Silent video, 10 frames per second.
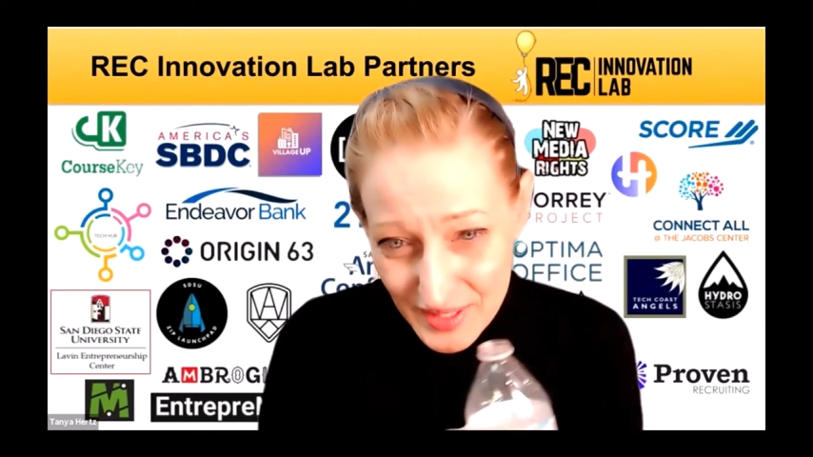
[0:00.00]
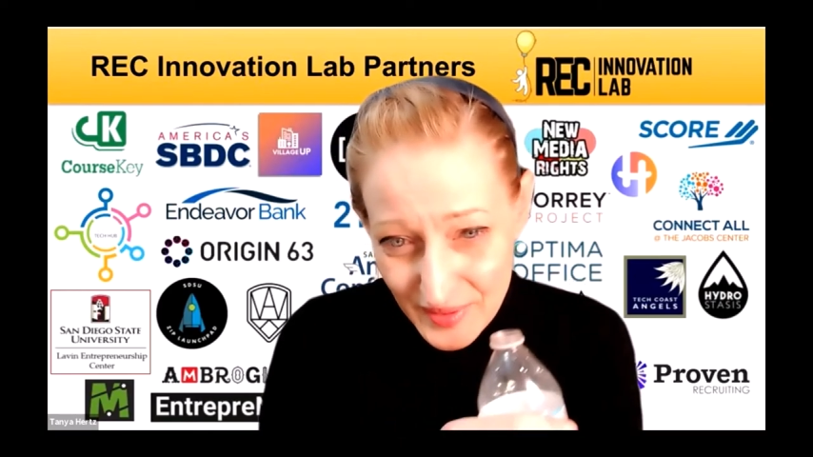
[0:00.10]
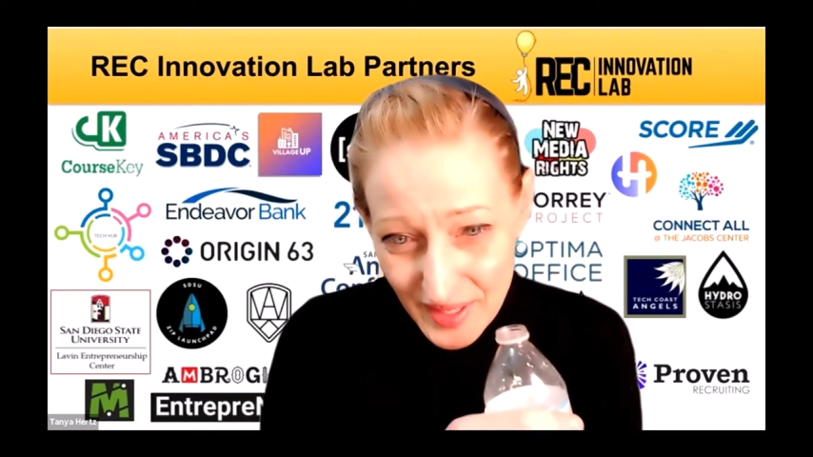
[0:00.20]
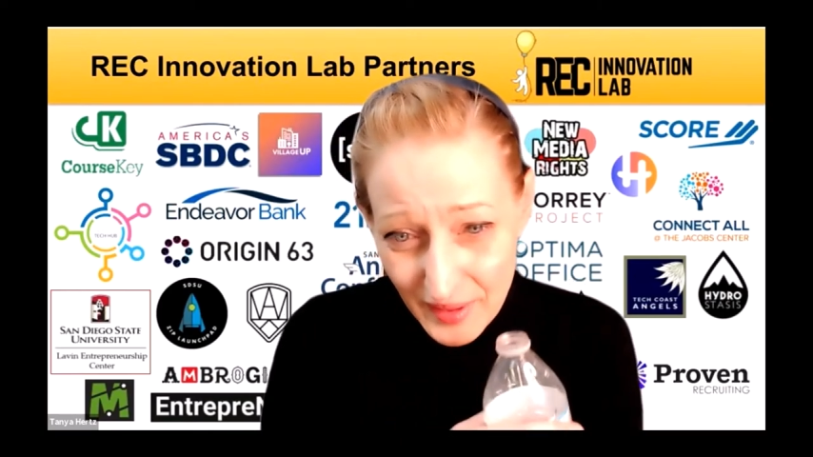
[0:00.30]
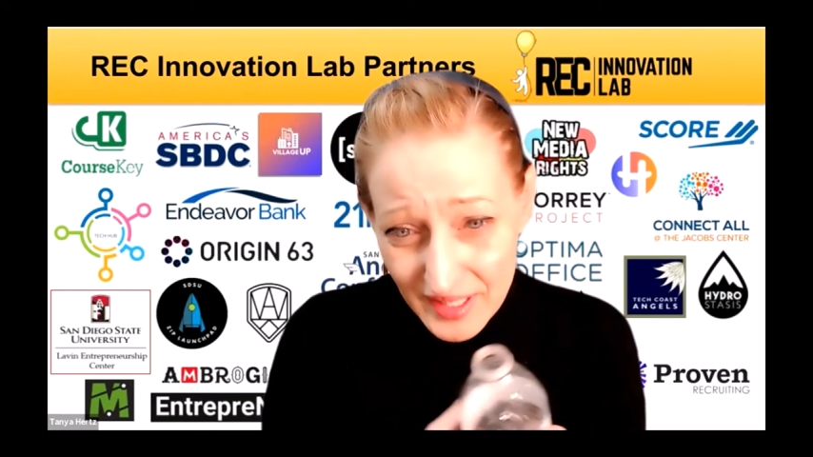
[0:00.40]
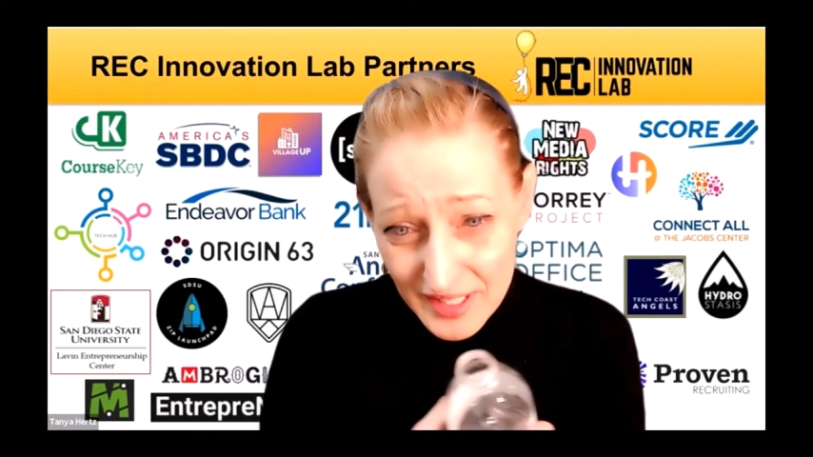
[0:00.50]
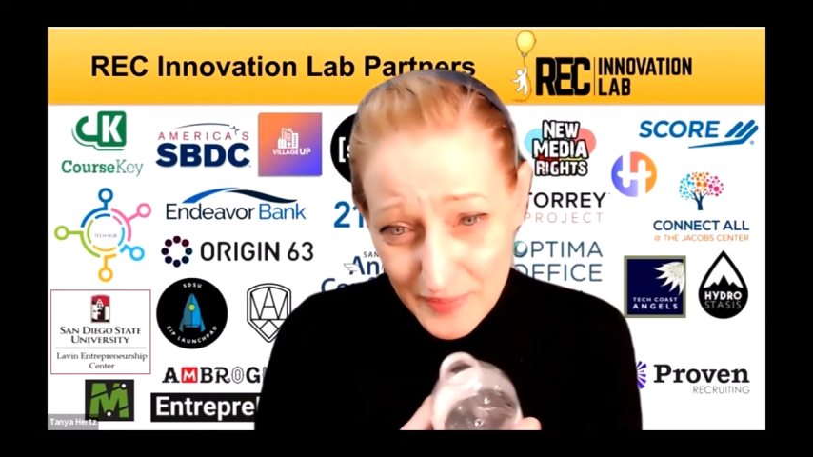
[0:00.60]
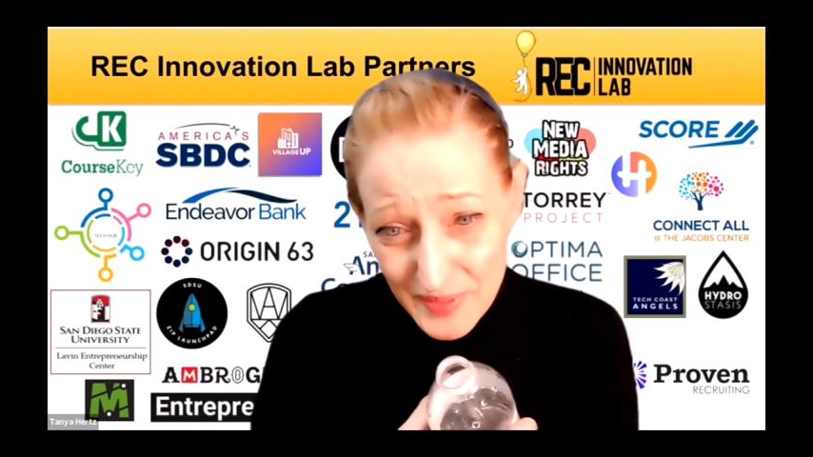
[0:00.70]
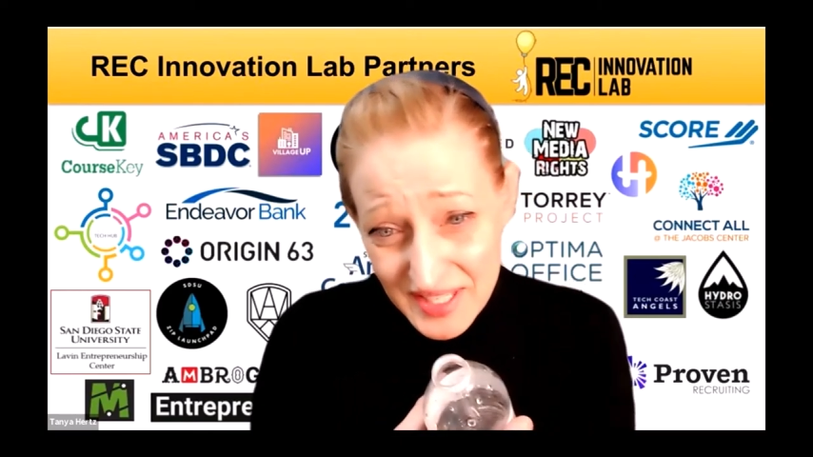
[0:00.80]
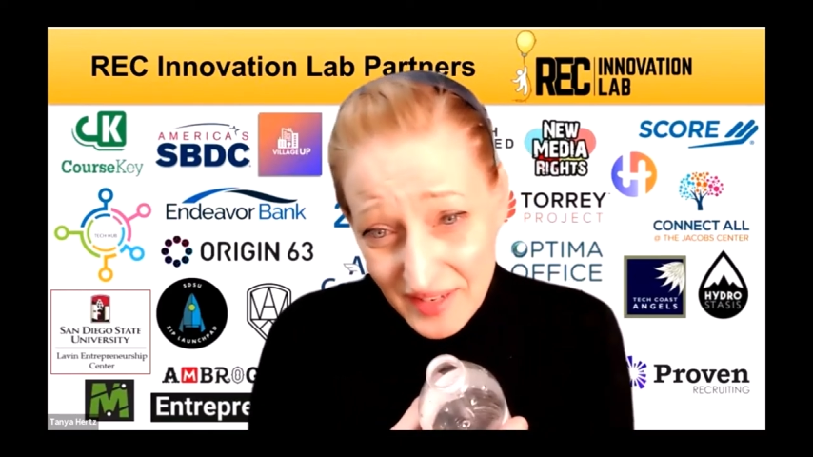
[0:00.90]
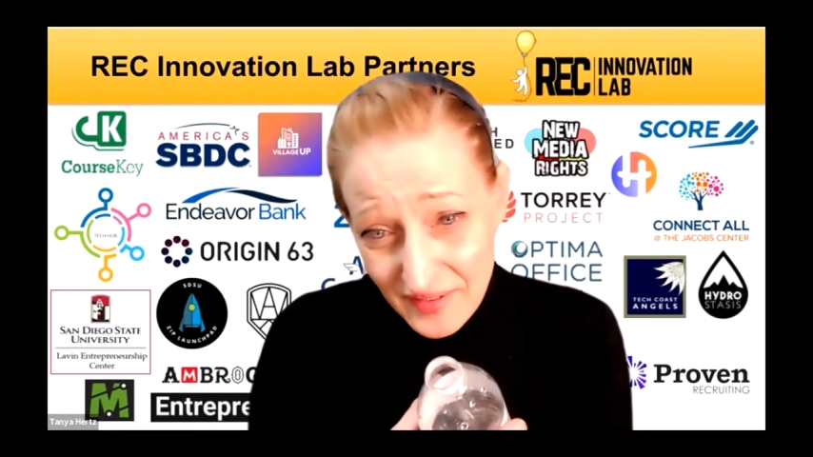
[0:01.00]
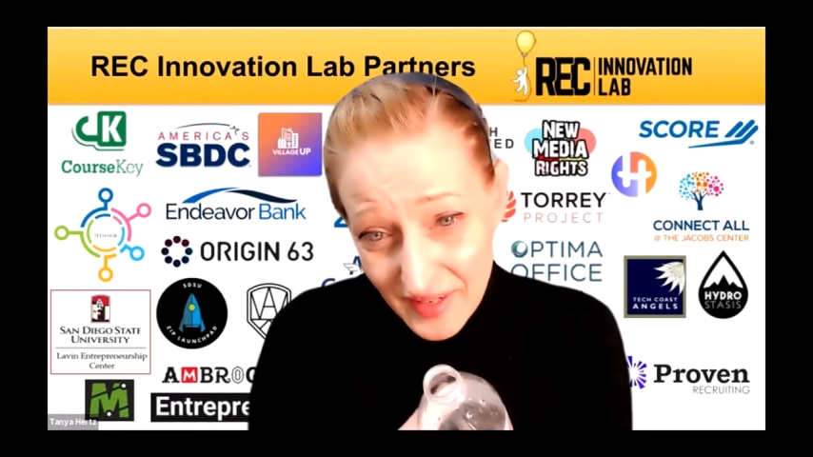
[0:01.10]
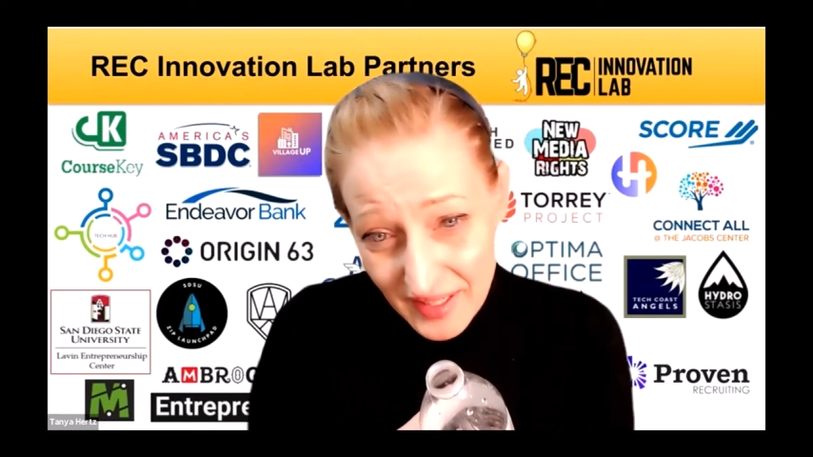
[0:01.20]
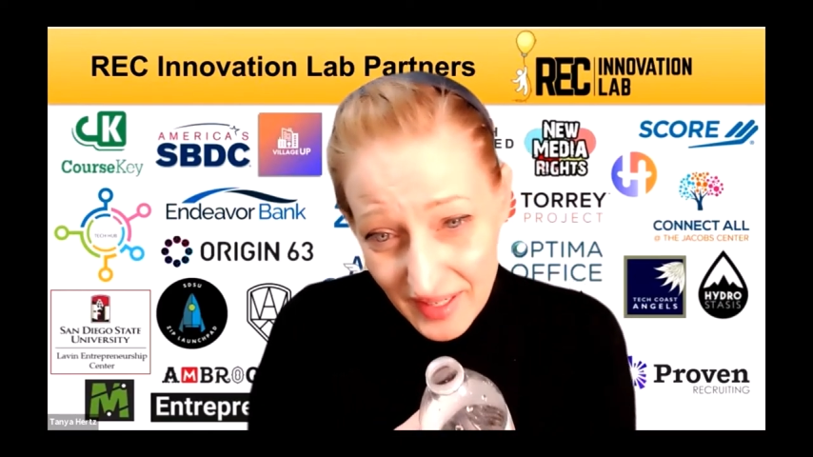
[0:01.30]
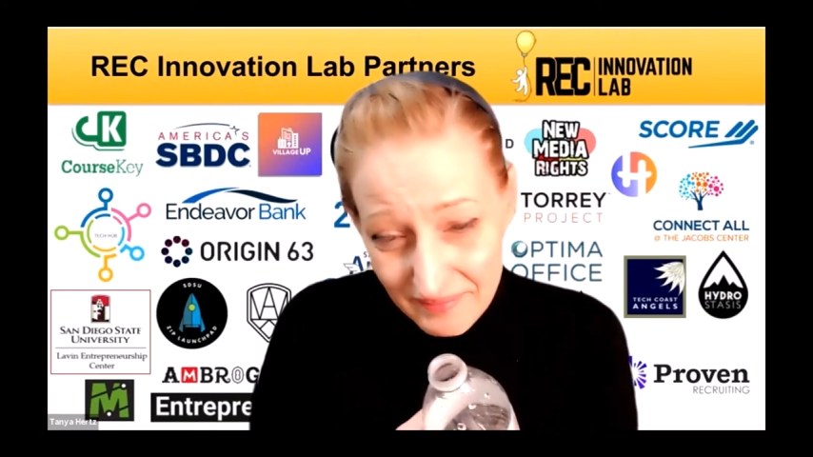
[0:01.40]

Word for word: without getting specific.